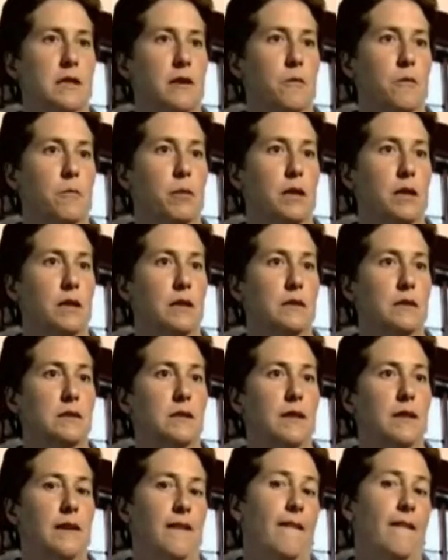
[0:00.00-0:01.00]
of buds,
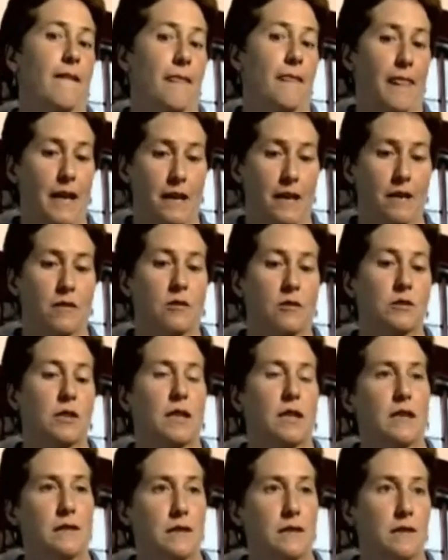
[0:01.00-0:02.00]
and in those
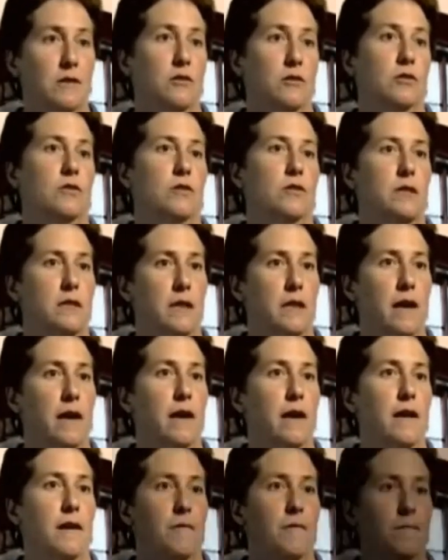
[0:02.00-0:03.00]
cases, those trees
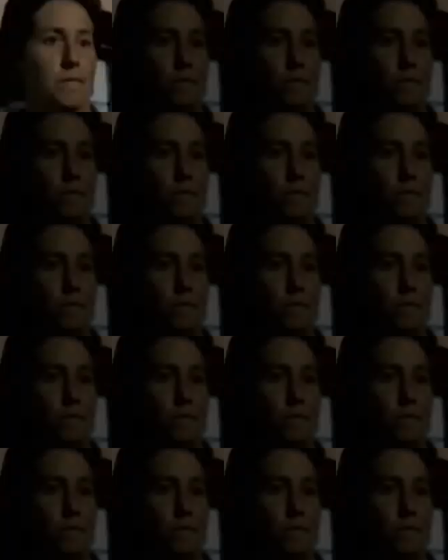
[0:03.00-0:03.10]
die.